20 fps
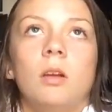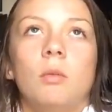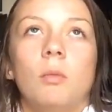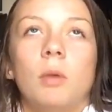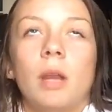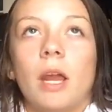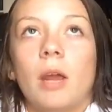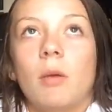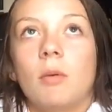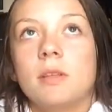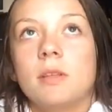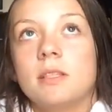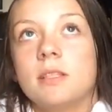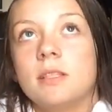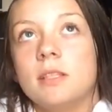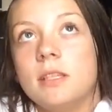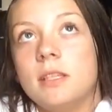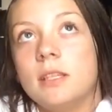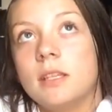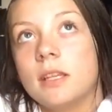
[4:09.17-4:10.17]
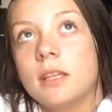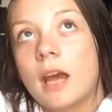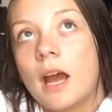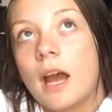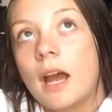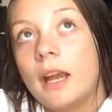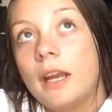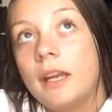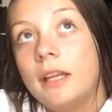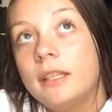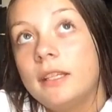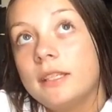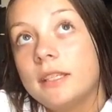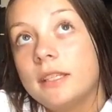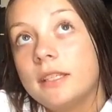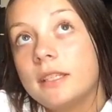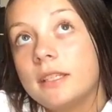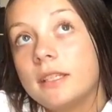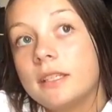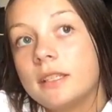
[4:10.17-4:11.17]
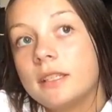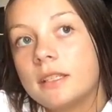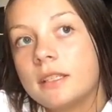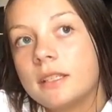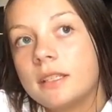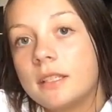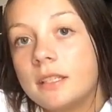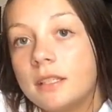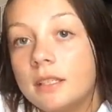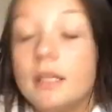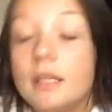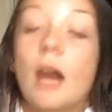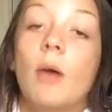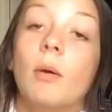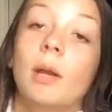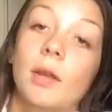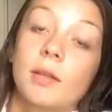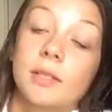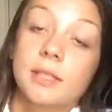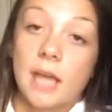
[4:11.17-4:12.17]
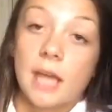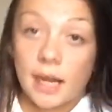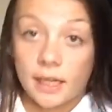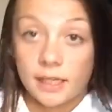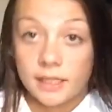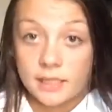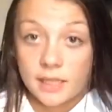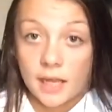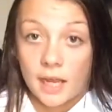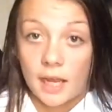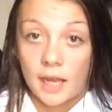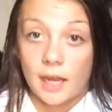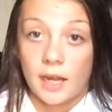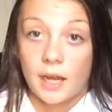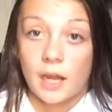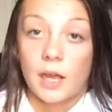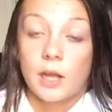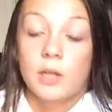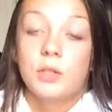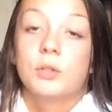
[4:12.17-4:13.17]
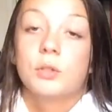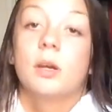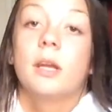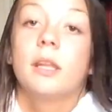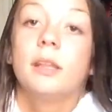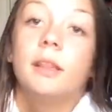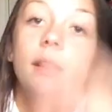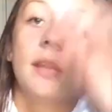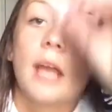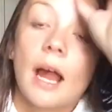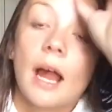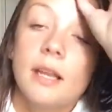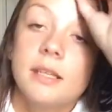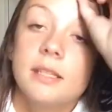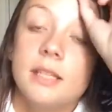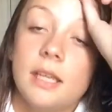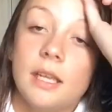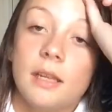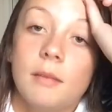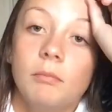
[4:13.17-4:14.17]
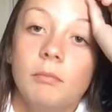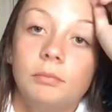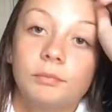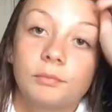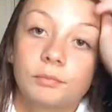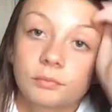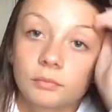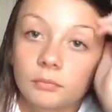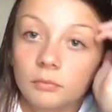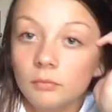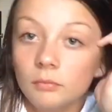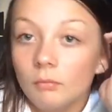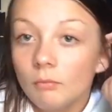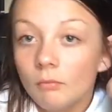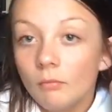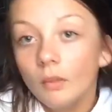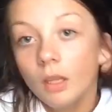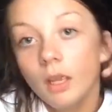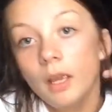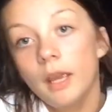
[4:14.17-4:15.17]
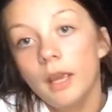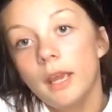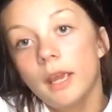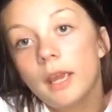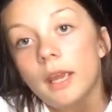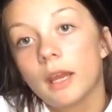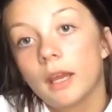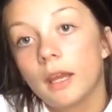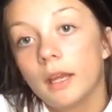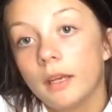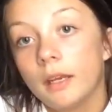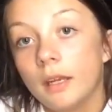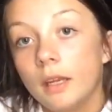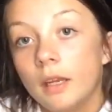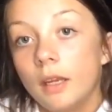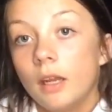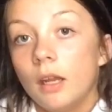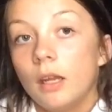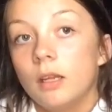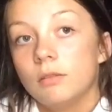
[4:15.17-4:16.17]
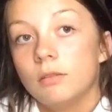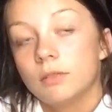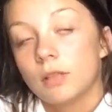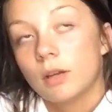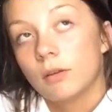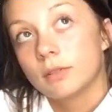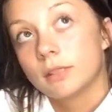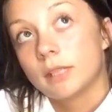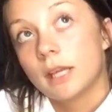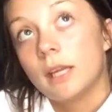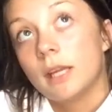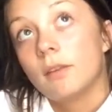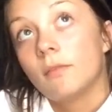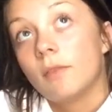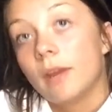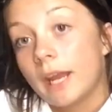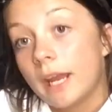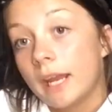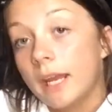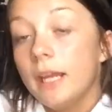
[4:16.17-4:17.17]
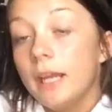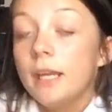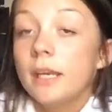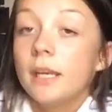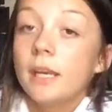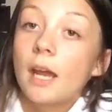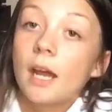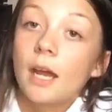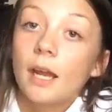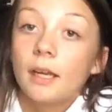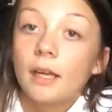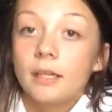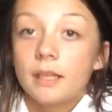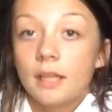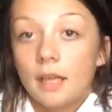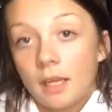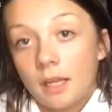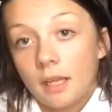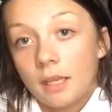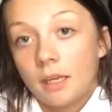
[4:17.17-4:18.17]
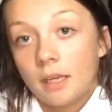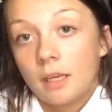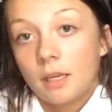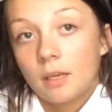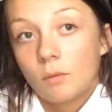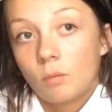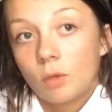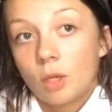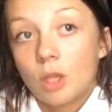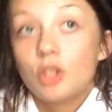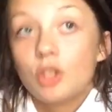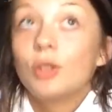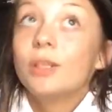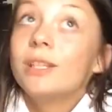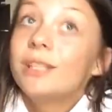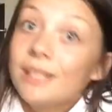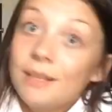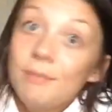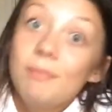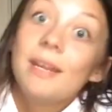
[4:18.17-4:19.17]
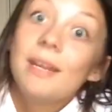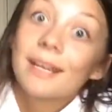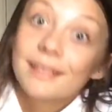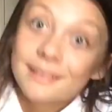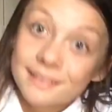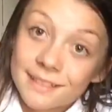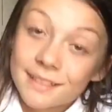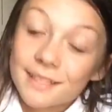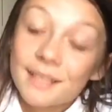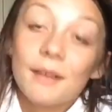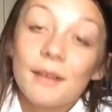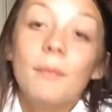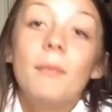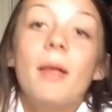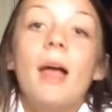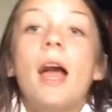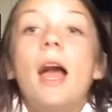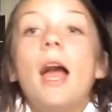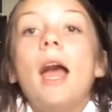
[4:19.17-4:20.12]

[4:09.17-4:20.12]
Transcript: when I was 9 and 10, I joined that team, and I was the end of 8, 9, and 10 when I joined the team next to them.